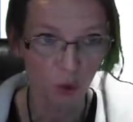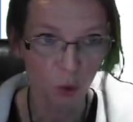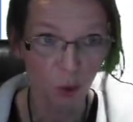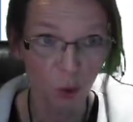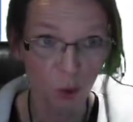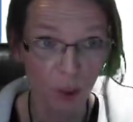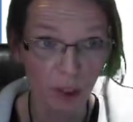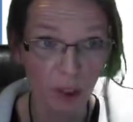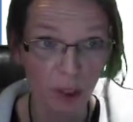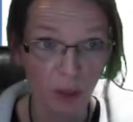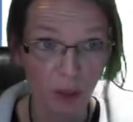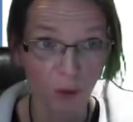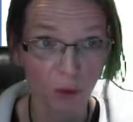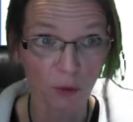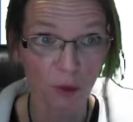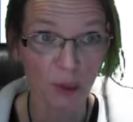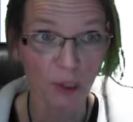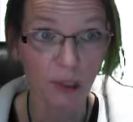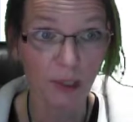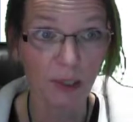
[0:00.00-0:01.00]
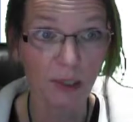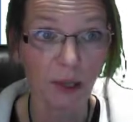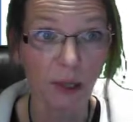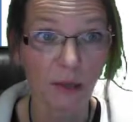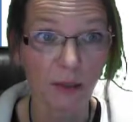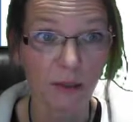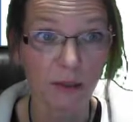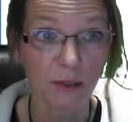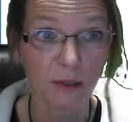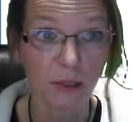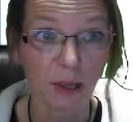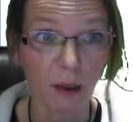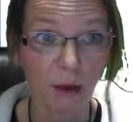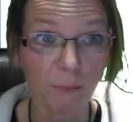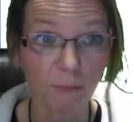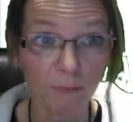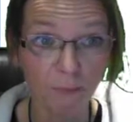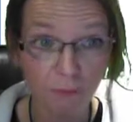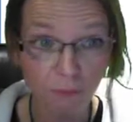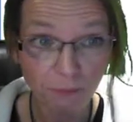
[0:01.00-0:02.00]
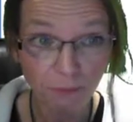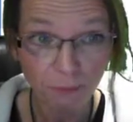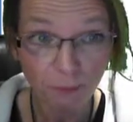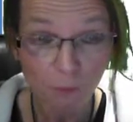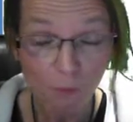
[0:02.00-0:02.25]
stored internally in Atlas now,